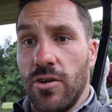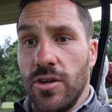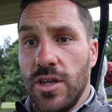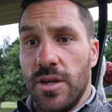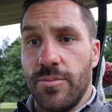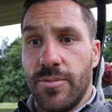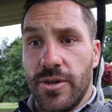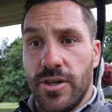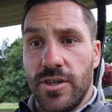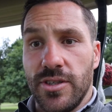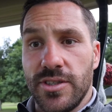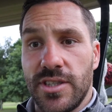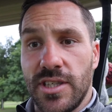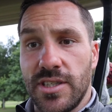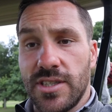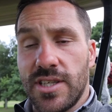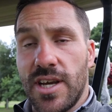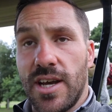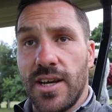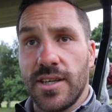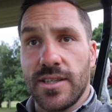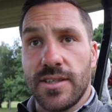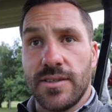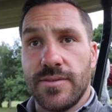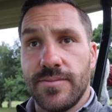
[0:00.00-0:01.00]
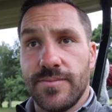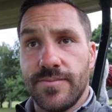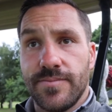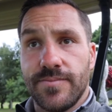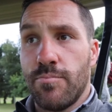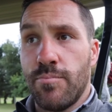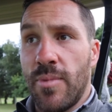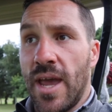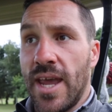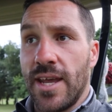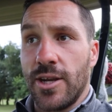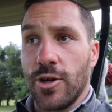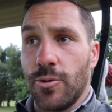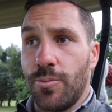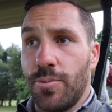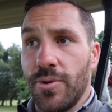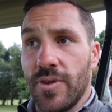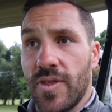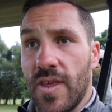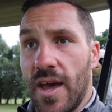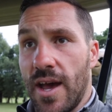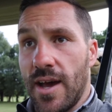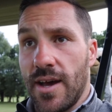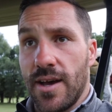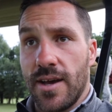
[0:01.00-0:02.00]
all your balls intact, made up with
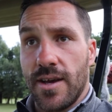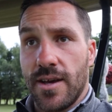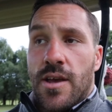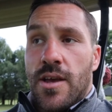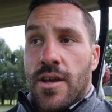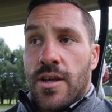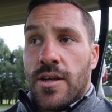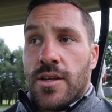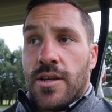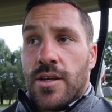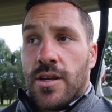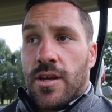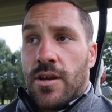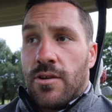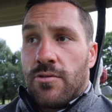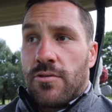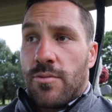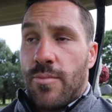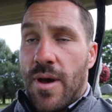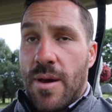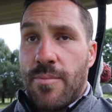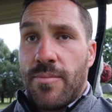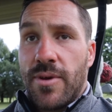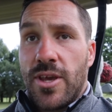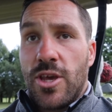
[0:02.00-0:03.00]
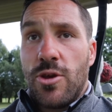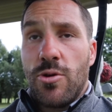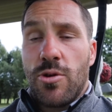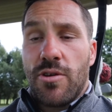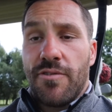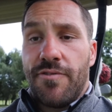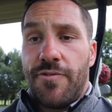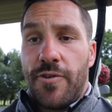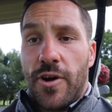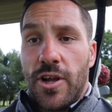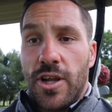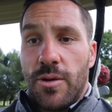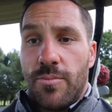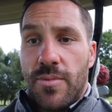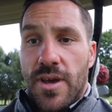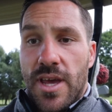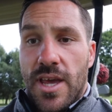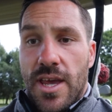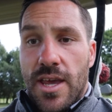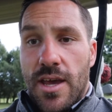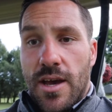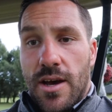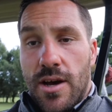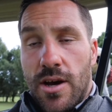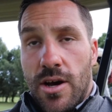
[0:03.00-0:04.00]
that. Remember, you can follow
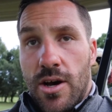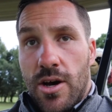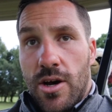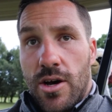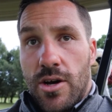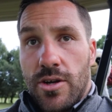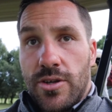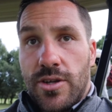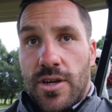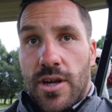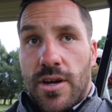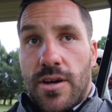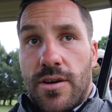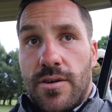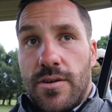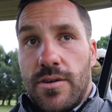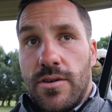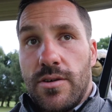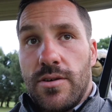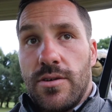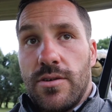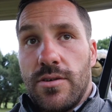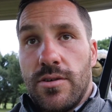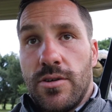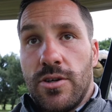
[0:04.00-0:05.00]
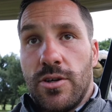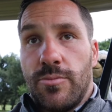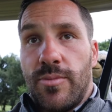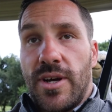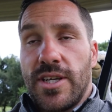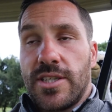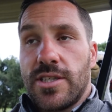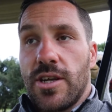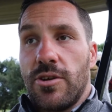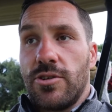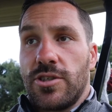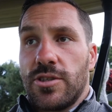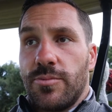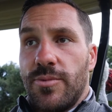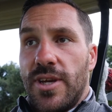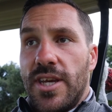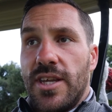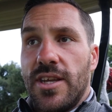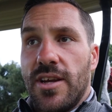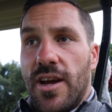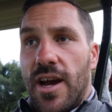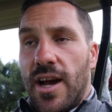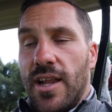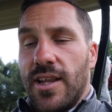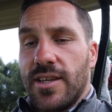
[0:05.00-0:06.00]
me on all my social
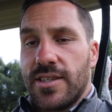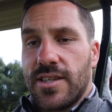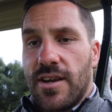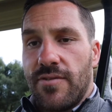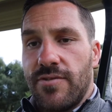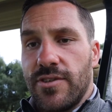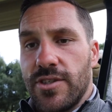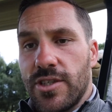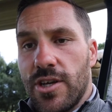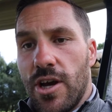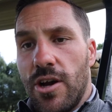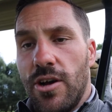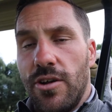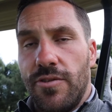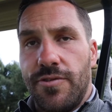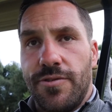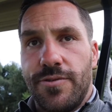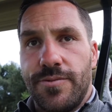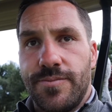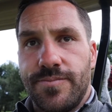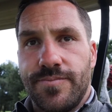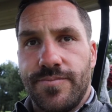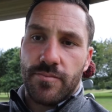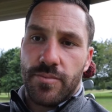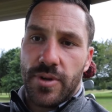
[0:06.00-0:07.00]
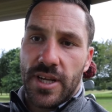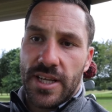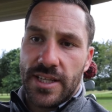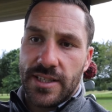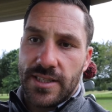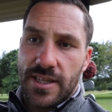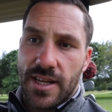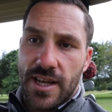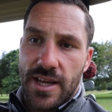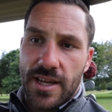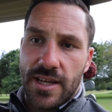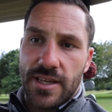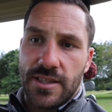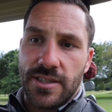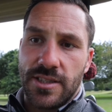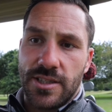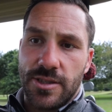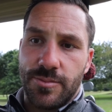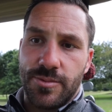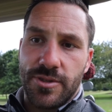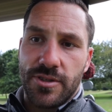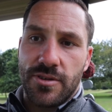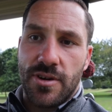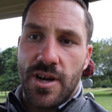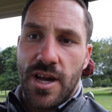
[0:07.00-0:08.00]
media, Alex Evans Golf. Please like and
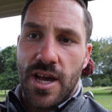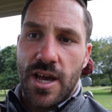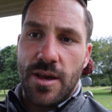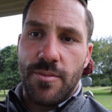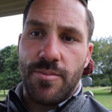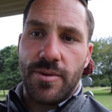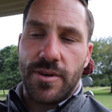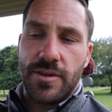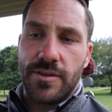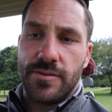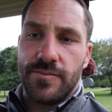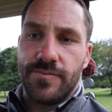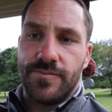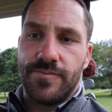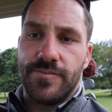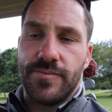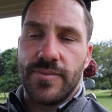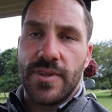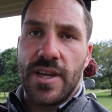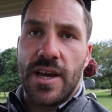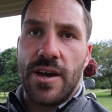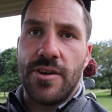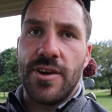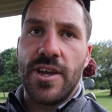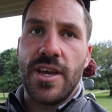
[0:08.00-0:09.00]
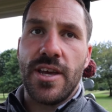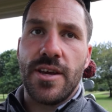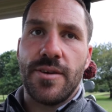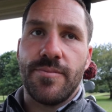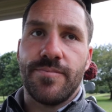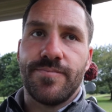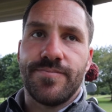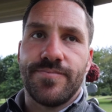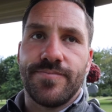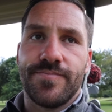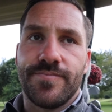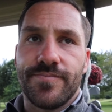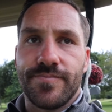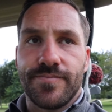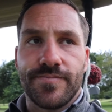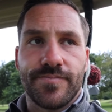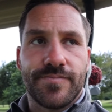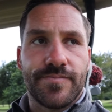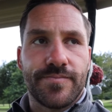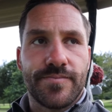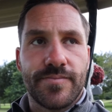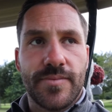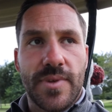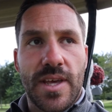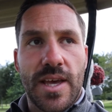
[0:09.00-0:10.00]
subscribe down here,
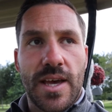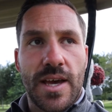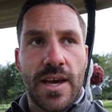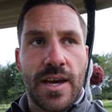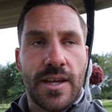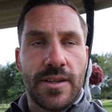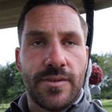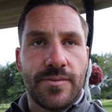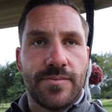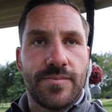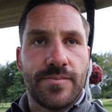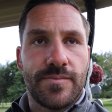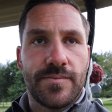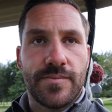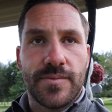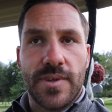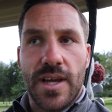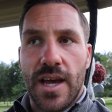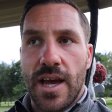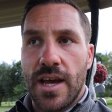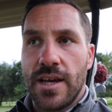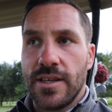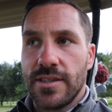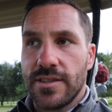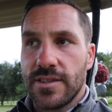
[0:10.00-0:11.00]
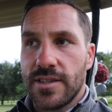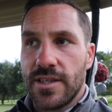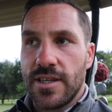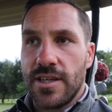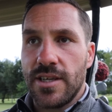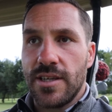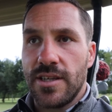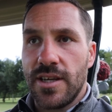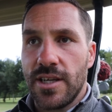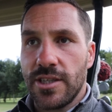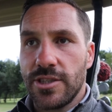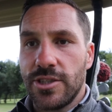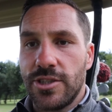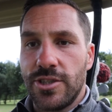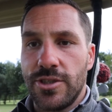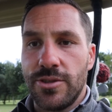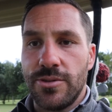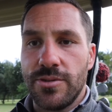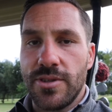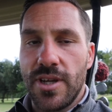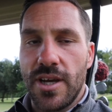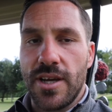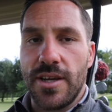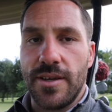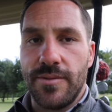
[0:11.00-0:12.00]
and I'll see you next
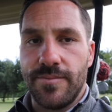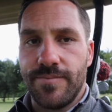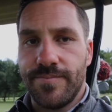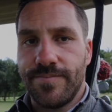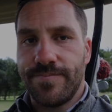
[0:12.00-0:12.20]
Tuesday.